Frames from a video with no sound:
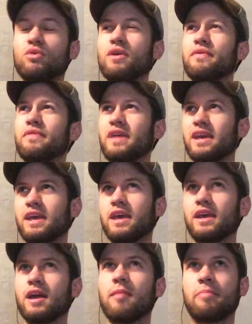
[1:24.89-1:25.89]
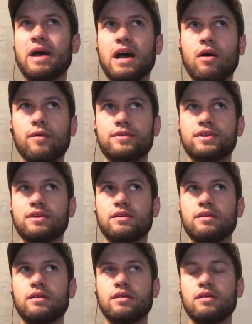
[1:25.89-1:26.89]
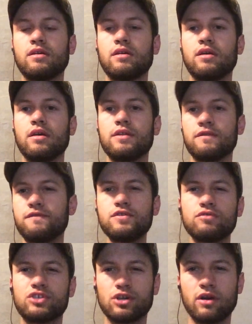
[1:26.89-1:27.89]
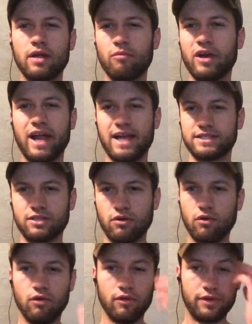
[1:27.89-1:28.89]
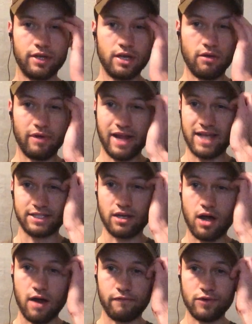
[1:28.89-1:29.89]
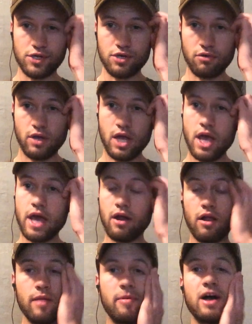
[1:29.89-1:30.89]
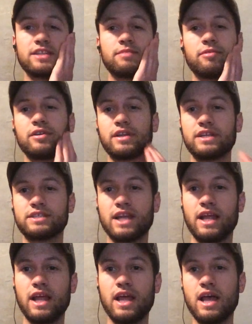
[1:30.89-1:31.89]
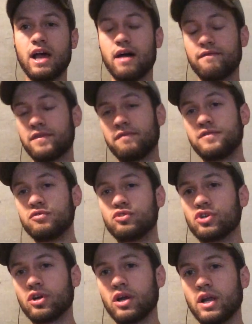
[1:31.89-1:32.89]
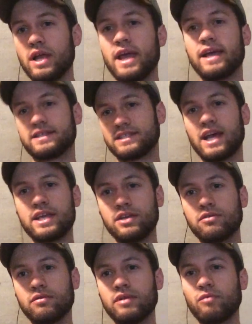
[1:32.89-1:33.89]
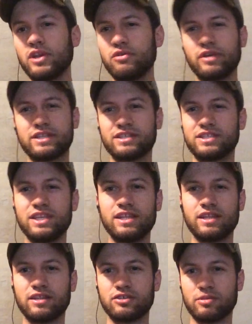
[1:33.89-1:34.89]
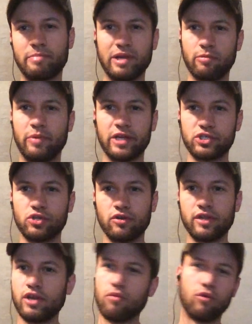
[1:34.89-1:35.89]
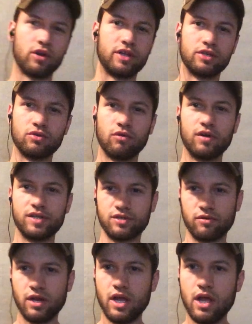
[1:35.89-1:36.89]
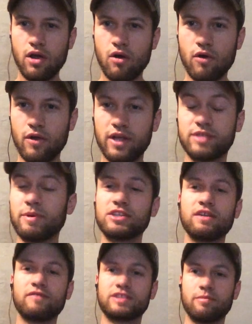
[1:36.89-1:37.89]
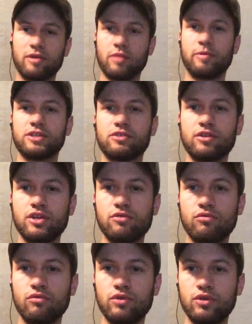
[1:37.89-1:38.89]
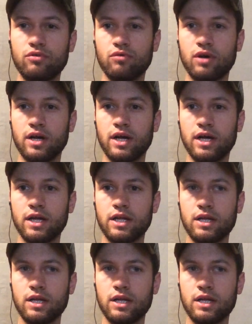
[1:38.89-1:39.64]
thinking about the future and what it has to hold, what it has to offer you, and all the possibilities of the future excite you. And when you get to see that there's a bigger picture that you're working towards, or especially if it's a bigger picture that you know